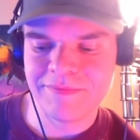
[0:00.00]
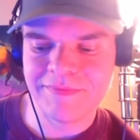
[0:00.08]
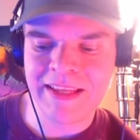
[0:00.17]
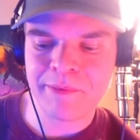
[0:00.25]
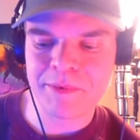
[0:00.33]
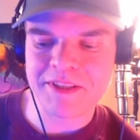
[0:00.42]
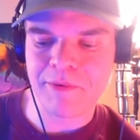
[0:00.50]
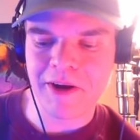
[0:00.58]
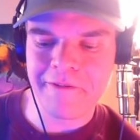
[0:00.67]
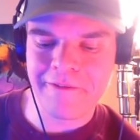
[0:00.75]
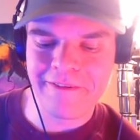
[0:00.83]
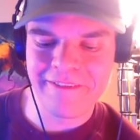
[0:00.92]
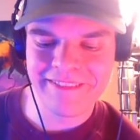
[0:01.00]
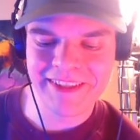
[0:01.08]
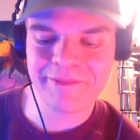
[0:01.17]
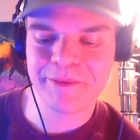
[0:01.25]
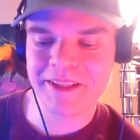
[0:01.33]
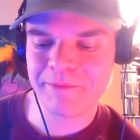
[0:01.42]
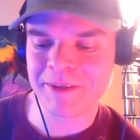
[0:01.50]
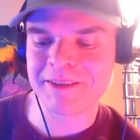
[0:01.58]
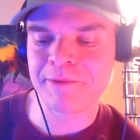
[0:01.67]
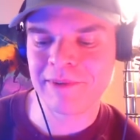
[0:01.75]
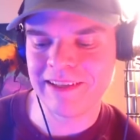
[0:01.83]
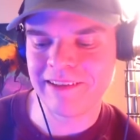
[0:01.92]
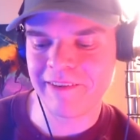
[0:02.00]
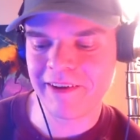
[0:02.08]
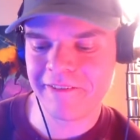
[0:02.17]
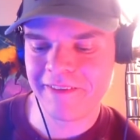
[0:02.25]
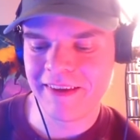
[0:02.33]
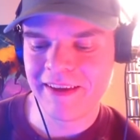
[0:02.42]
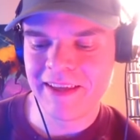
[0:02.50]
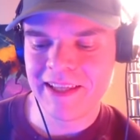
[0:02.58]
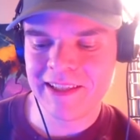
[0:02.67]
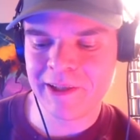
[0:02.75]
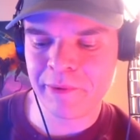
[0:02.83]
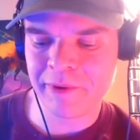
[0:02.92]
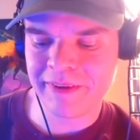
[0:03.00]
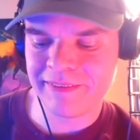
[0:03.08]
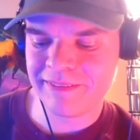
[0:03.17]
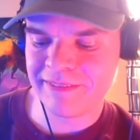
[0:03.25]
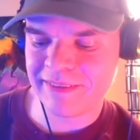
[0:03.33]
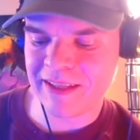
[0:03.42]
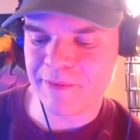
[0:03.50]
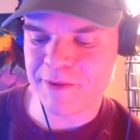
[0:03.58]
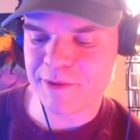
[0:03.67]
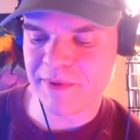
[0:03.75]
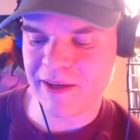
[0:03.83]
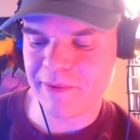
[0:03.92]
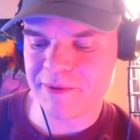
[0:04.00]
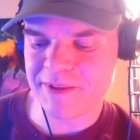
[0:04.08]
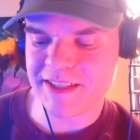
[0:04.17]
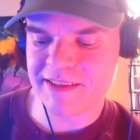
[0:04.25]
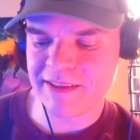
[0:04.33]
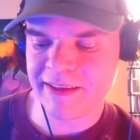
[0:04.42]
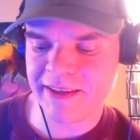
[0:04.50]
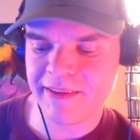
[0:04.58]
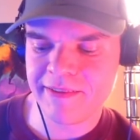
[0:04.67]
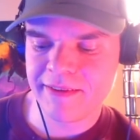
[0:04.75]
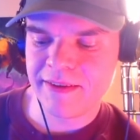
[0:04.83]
that was rough. It was really rough. There were times when I would just like